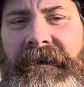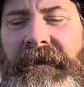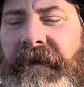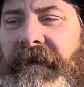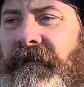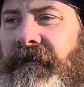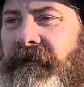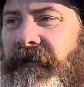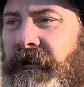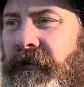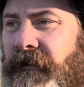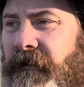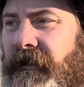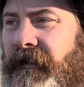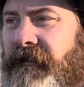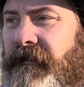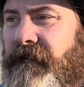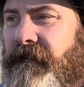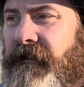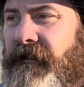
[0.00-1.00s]
And so
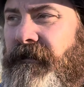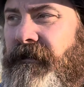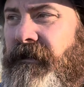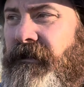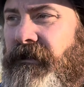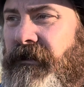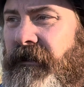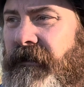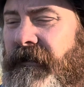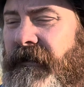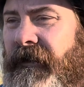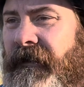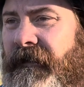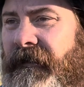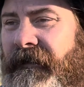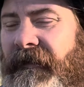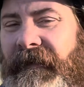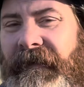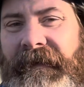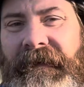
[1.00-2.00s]
as a musician,
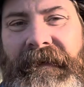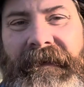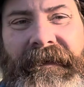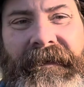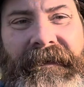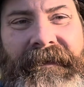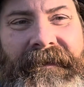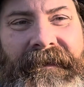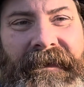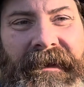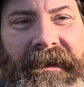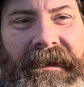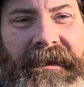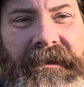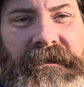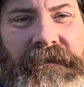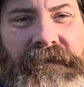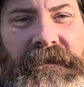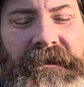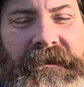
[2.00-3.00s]
uh, I
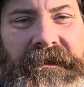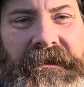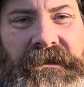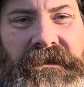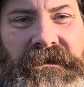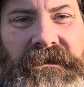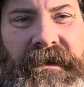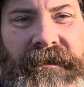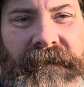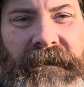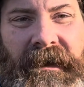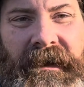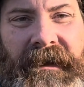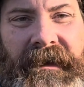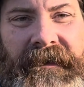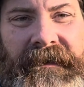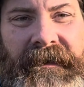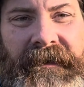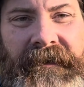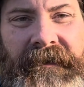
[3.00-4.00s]
had to really
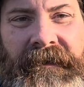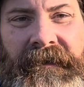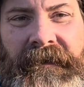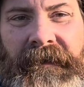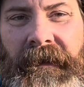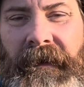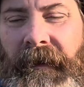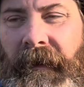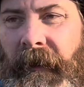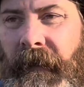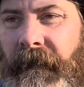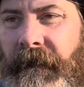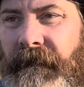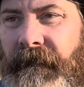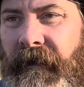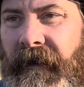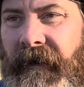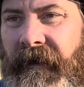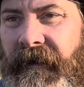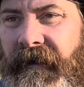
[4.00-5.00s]
streamline
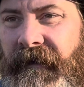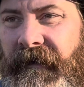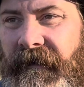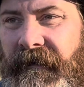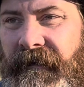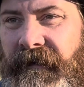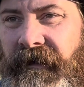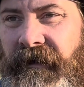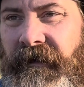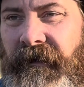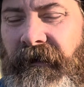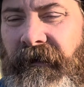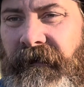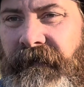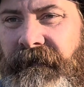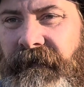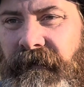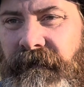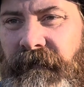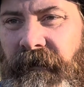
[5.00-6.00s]
my gear
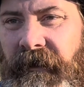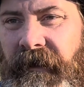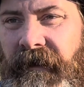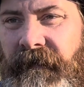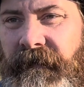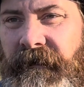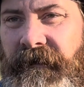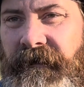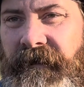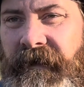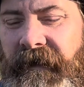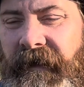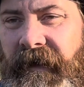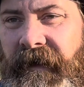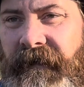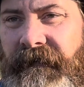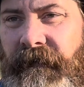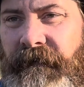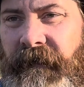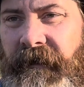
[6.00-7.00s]
for playing music. I
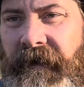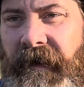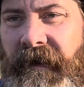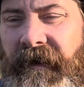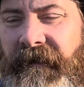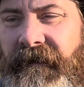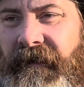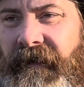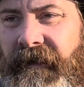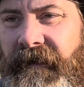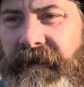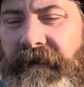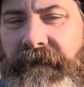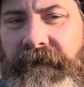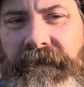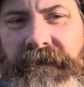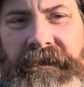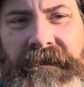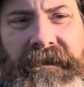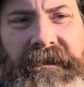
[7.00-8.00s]
have a PA that I
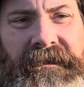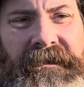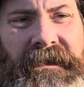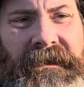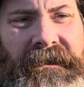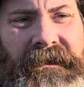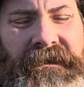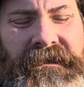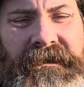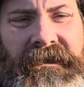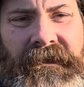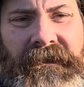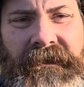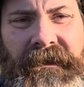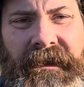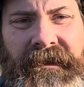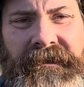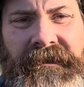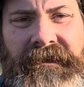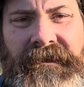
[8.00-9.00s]
use and guitars and all
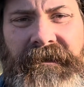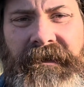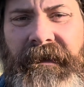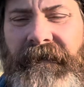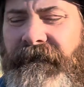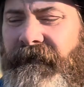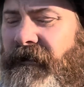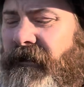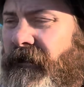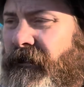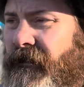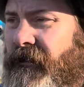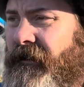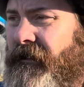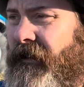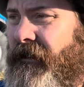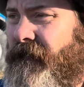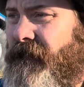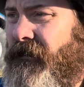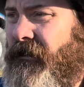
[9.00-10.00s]
kinds of stuff, you know,
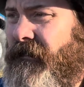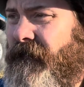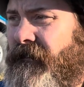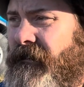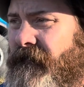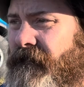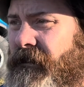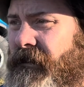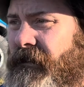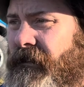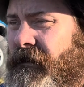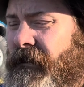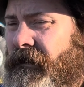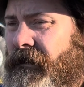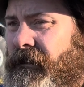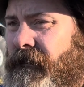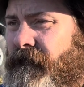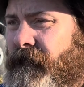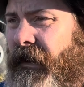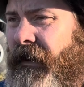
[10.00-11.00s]
that I bring with me,
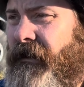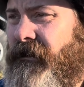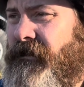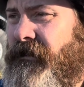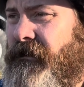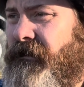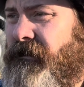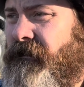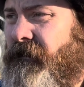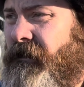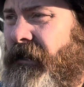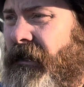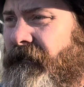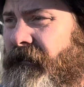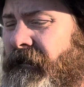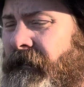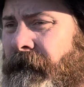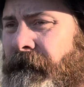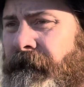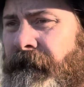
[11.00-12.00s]
banjos, whatever.